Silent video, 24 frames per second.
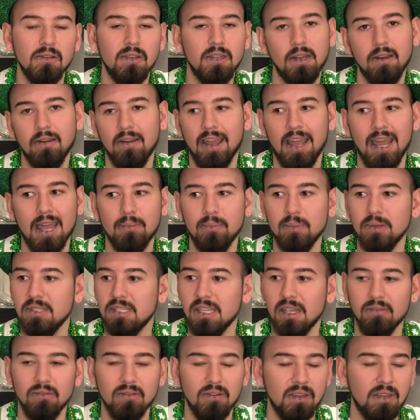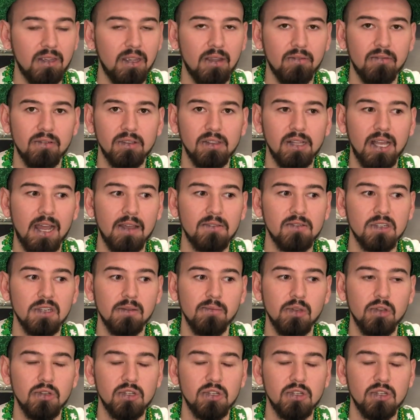You know, it happens every live stream,